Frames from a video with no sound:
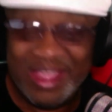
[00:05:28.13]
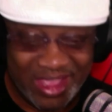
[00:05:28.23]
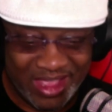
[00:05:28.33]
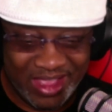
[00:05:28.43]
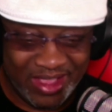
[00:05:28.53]

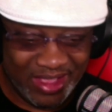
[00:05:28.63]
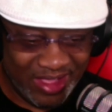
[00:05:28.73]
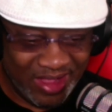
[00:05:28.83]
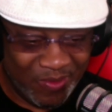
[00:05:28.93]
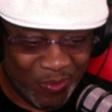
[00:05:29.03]

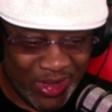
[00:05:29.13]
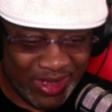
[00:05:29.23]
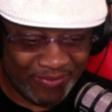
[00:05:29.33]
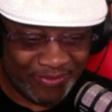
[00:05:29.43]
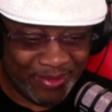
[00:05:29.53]
a
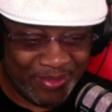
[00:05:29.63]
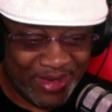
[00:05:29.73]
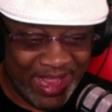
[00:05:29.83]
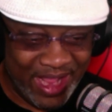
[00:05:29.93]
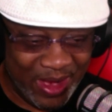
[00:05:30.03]
week from
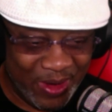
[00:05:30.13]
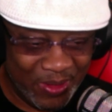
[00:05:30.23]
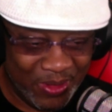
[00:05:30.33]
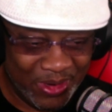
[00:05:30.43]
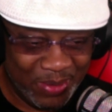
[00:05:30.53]

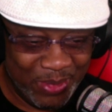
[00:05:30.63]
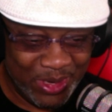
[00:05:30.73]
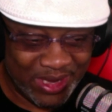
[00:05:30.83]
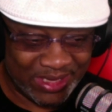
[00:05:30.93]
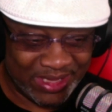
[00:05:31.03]
now, let me
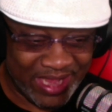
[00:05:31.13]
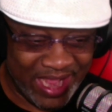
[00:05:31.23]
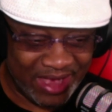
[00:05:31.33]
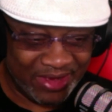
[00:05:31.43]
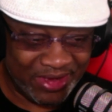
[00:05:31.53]
look at the
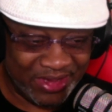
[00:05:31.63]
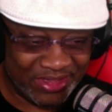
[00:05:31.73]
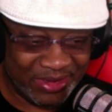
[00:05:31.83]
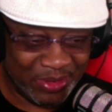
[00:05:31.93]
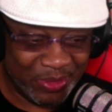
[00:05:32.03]
calendar and
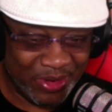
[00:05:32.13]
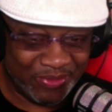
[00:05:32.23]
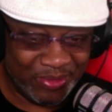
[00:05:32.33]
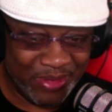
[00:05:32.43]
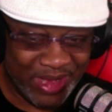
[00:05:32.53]
see what a week
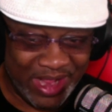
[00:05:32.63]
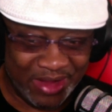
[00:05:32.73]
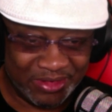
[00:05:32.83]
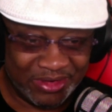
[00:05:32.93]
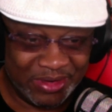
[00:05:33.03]
from
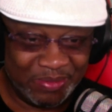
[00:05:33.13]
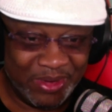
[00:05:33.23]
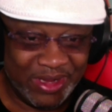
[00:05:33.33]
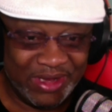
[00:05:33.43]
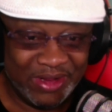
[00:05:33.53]
now should
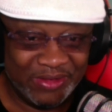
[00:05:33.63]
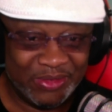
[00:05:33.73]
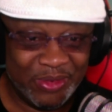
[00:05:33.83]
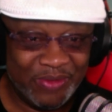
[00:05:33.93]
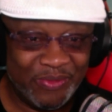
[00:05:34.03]
be, the
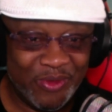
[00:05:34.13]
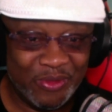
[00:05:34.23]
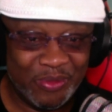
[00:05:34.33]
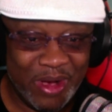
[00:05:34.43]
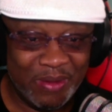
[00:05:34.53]

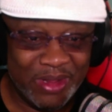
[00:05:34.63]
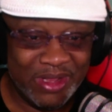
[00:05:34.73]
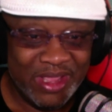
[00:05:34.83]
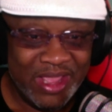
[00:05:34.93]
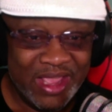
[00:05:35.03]
24th probably.
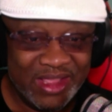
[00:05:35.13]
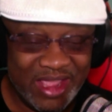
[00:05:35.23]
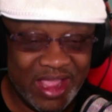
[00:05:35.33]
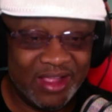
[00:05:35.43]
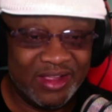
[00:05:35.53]

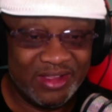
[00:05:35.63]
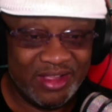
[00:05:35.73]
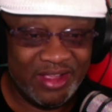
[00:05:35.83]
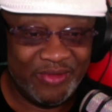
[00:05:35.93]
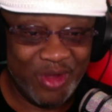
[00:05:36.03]
Yeah.
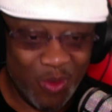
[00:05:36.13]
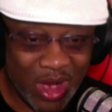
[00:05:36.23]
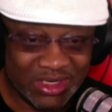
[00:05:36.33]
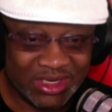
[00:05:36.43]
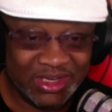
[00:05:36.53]
If you're
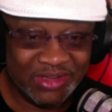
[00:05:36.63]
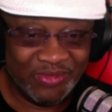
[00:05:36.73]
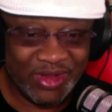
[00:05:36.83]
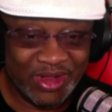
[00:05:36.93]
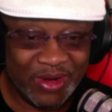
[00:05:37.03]
watching this
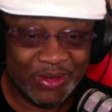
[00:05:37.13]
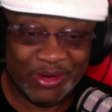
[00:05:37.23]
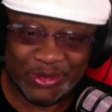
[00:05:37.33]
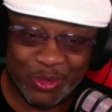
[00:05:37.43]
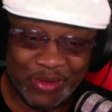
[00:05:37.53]
video on the
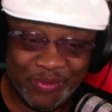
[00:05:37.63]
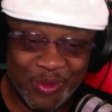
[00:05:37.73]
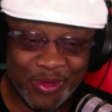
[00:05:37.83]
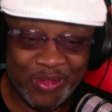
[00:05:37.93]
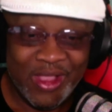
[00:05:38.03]

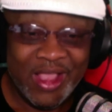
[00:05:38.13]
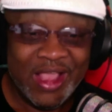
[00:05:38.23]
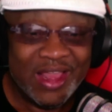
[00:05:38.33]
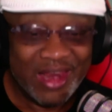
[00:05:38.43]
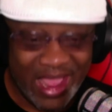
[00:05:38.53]
24th,
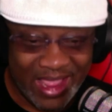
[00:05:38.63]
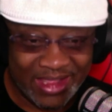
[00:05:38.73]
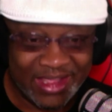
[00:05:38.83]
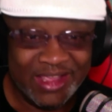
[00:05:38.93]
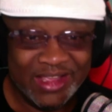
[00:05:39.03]

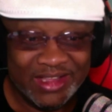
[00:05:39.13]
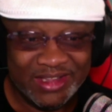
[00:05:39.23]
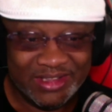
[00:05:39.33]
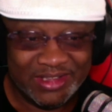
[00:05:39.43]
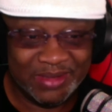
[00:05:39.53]
like,
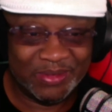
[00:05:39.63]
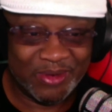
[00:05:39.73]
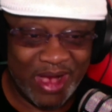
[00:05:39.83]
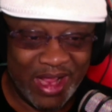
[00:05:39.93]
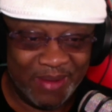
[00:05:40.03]

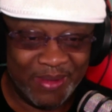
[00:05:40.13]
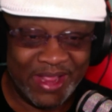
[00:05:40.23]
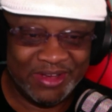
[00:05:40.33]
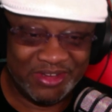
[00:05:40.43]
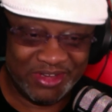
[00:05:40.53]
subscribe,
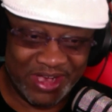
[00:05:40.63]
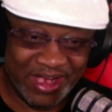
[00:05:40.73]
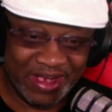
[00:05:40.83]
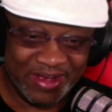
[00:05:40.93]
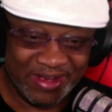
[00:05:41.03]
and
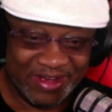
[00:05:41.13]
share.